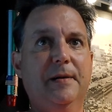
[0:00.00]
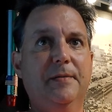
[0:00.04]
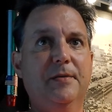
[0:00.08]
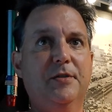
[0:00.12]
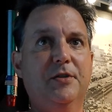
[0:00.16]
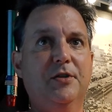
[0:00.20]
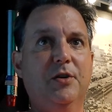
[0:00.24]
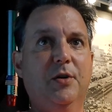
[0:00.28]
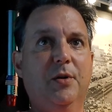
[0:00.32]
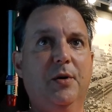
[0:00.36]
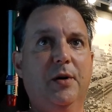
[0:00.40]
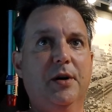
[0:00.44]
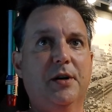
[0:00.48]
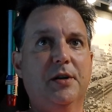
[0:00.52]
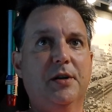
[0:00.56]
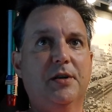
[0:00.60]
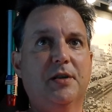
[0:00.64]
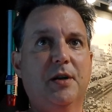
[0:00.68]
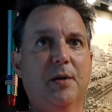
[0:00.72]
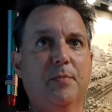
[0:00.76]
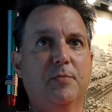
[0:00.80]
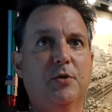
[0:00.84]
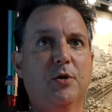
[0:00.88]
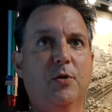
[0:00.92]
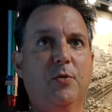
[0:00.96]
So on a
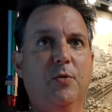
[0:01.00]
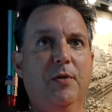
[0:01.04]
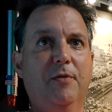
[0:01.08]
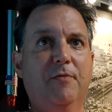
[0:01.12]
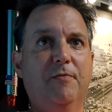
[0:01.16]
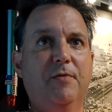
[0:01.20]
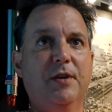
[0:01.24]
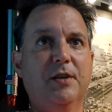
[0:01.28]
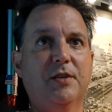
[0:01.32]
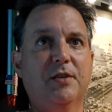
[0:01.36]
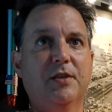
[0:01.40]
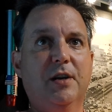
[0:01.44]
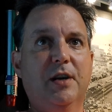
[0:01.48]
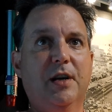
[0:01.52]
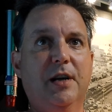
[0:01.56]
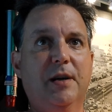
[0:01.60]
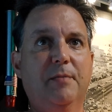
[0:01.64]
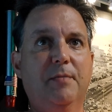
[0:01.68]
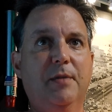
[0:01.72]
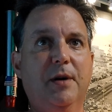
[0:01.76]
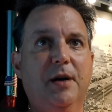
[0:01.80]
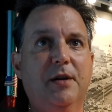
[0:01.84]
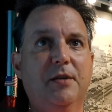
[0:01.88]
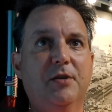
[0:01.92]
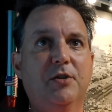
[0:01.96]
subsequent visit,
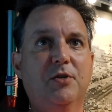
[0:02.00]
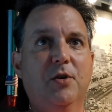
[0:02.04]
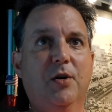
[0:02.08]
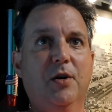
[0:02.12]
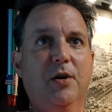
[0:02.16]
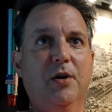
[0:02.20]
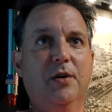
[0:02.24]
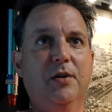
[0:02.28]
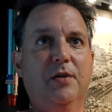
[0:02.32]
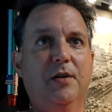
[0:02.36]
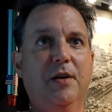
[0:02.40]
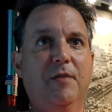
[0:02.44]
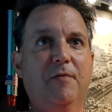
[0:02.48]
I started